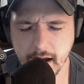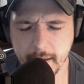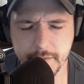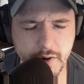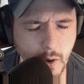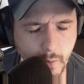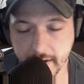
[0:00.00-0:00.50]

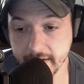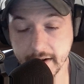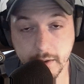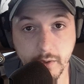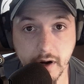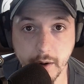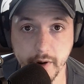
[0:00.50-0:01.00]
I'm nowhere
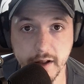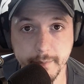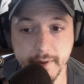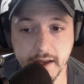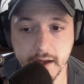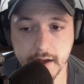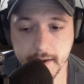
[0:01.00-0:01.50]
near where I want to
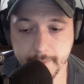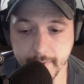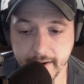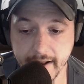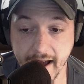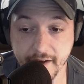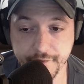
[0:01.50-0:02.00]
be,
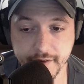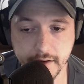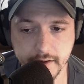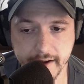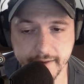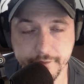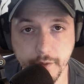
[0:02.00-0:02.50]
but I
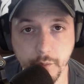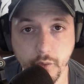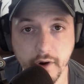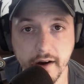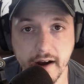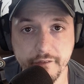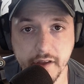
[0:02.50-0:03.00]
feel like from
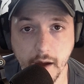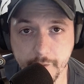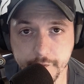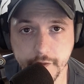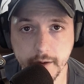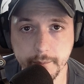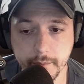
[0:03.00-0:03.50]
where I've
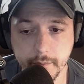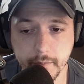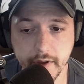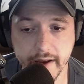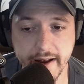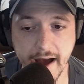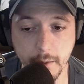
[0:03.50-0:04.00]
come from
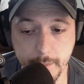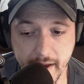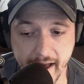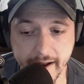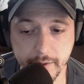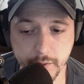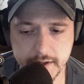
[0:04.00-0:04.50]
and how
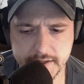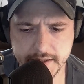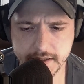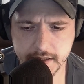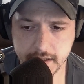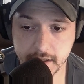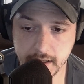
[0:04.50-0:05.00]
bad it
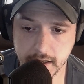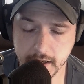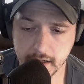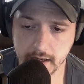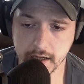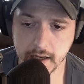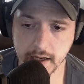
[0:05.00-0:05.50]
was,
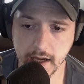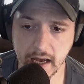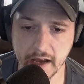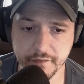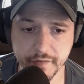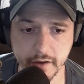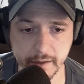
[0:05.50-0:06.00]

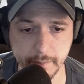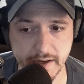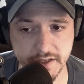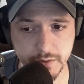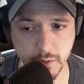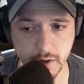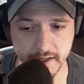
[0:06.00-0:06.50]
I feel like
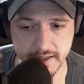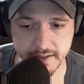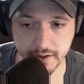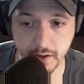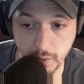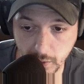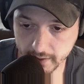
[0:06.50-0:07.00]
my story
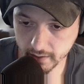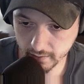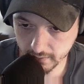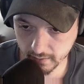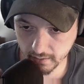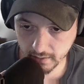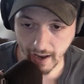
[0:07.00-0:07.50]
is a good one.
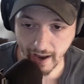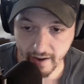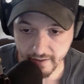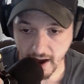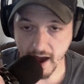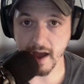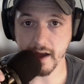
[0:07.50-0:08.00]

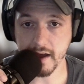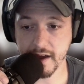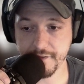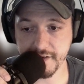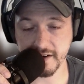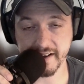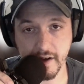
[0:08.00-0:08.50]
I, I,
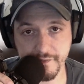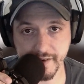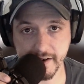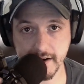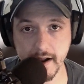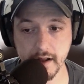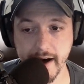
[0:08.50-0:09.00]
I feel like I
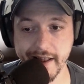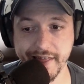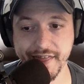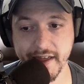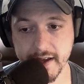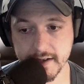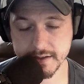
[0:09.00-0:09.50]
figured out a lot
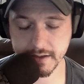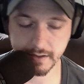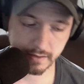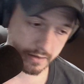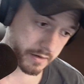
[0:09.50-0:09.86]
of things